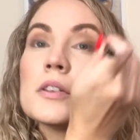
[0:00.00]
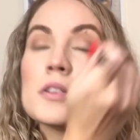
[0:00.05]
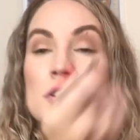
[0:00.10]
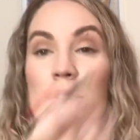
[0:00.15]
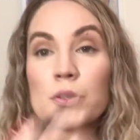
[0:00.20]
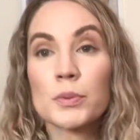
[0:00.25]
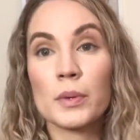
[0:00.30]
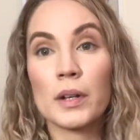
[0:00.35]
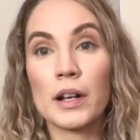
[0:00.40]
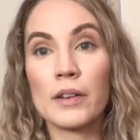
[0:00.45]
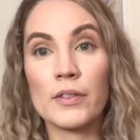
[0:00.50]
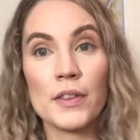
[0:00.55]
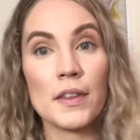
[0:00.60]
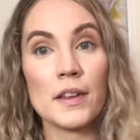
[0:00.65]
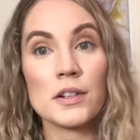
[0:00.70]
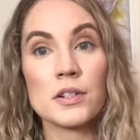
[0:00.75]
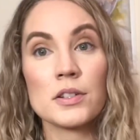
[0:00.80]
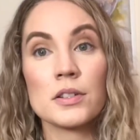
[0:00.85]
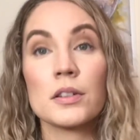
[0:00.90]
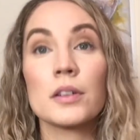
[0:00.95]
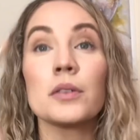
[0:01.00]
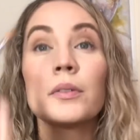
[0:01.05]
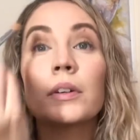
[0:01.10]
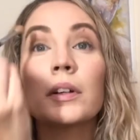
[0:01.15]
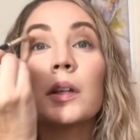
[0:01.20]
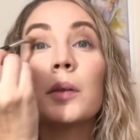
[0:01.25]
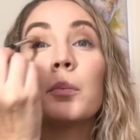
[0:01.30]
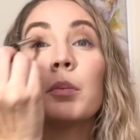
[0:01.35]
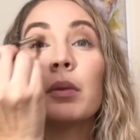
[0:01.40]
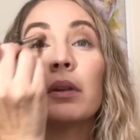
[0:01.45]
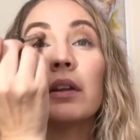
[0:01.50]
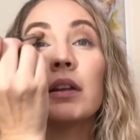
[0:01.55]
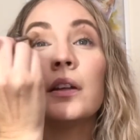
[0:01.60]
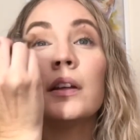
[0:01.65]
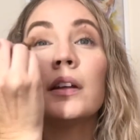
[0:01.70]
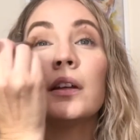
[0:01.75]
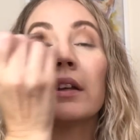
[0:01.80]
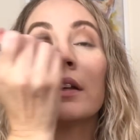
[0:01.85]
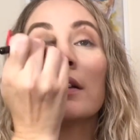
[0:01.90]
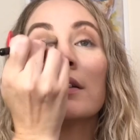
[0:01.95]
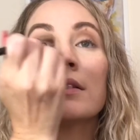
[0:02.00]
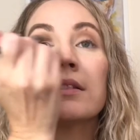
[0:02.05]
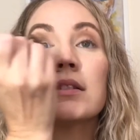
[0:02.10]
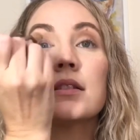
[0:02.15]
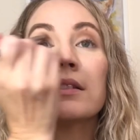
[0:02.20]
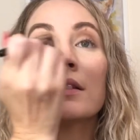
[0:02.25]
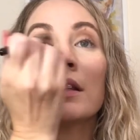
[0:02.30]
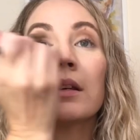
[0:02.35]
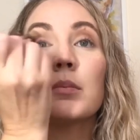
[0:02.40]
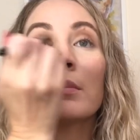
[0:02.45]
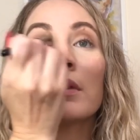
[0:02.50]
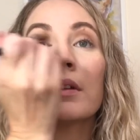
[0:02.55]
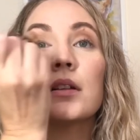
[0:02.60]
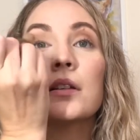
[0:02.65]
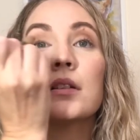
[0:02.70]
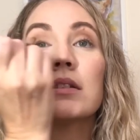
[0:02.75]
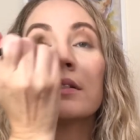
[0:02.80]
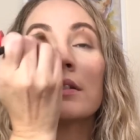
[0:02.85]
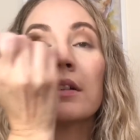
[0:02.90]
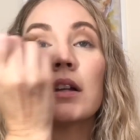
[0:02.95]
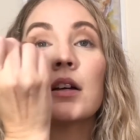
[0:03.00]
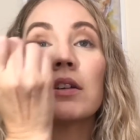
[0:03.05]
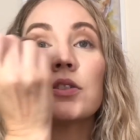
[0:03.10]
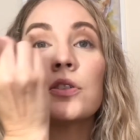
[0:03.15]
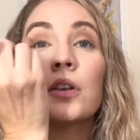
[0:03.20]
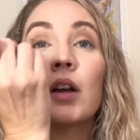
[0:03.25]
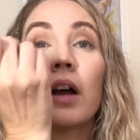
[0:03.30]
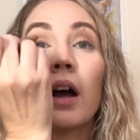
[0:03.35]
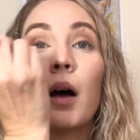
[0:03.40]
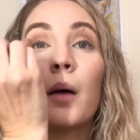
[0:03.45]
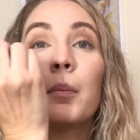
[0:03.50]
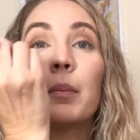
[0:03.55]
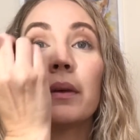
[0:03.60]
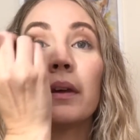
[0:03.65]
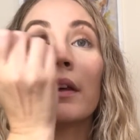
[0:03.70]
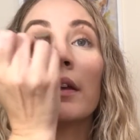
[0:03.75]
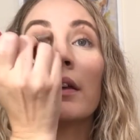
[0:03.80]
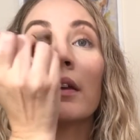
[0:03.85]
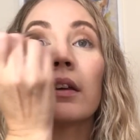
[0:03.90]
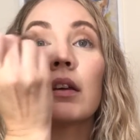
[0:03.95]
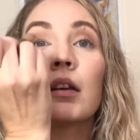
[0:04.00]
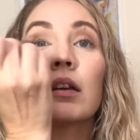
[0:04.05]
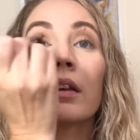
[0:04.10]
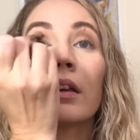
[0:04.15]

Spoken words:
You just want everything to look really blended and seamless, not choppy.